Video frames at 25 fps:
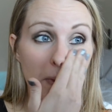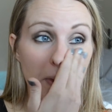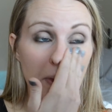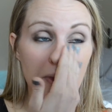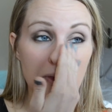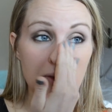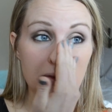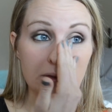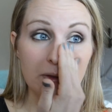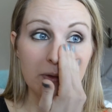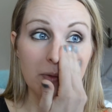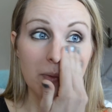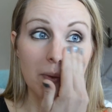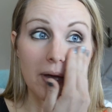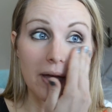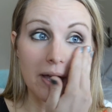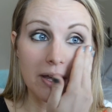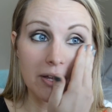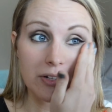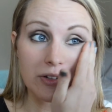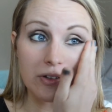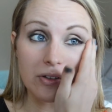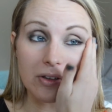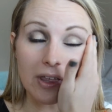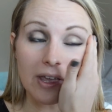This is
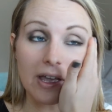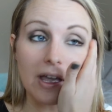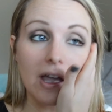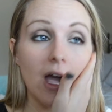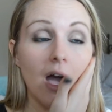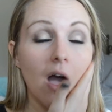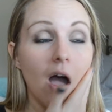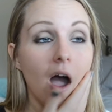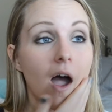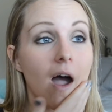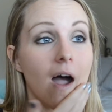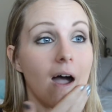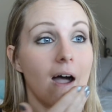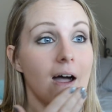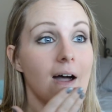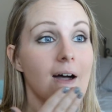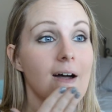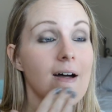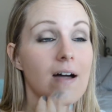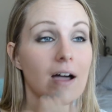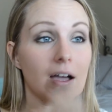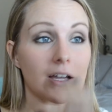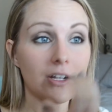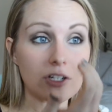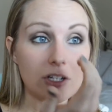why I
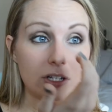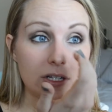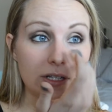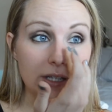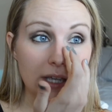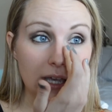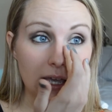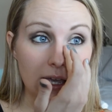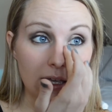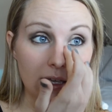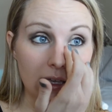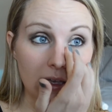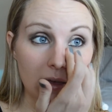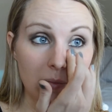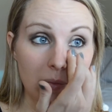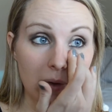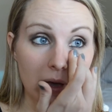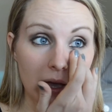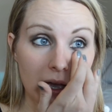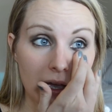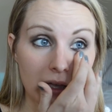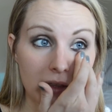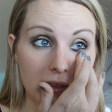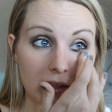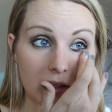just can't get
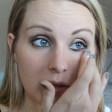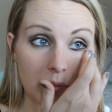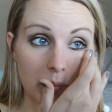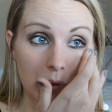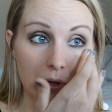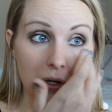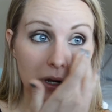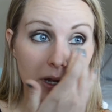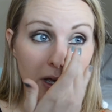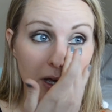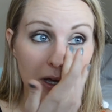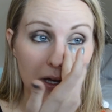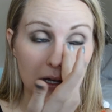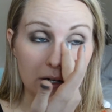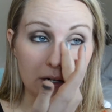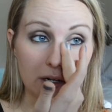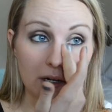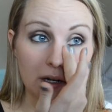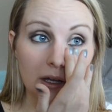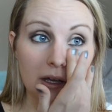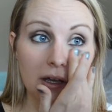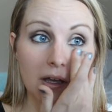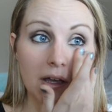behind this putting on